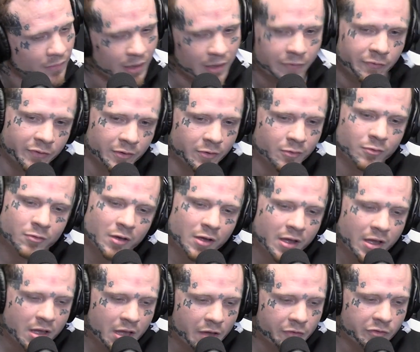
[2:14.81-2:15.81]
If you
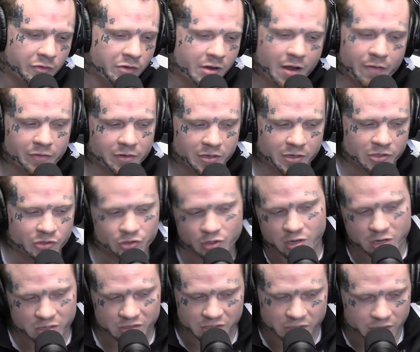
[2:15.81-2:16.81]
if you've never done
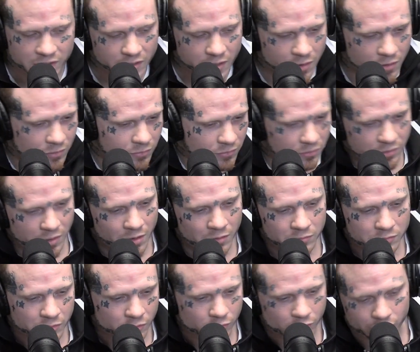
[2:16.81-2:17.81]
drugs, then don't
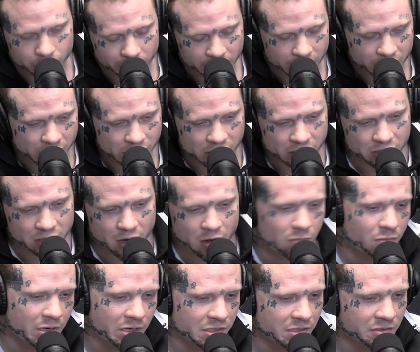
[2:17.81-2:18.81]
don't do them because there's no
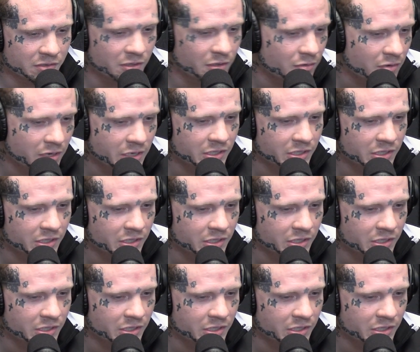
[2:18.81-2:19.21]
reason to.